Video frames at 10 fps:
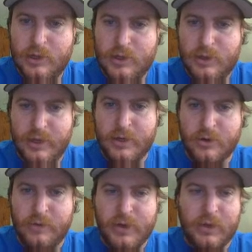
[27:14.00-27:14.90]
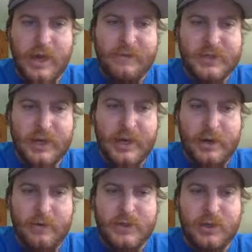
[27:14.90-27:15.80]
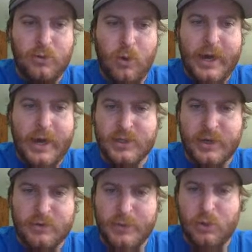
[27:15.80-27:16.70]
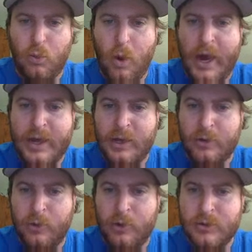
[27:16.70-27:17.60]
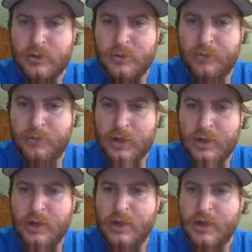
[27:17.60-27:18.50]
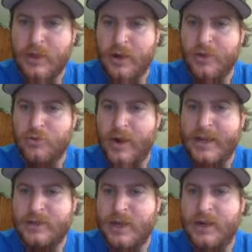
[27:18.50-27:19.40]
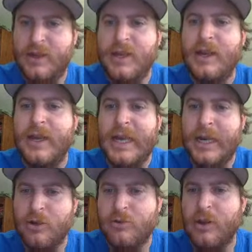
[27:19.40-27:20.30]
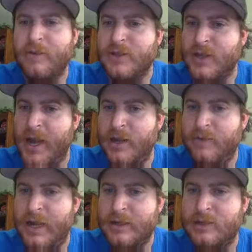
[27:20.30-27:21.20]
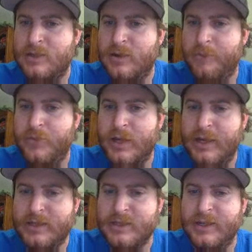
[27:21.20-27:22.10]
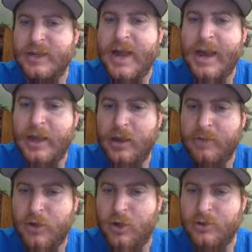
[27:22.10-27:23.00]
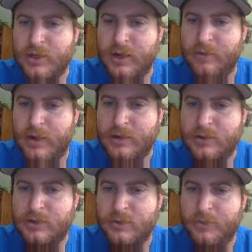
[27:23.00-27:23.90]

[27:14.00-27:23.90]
The integral of the left side of dy just gives me y equals. Then on the right side, the integral of sine of x is negative cosine of x.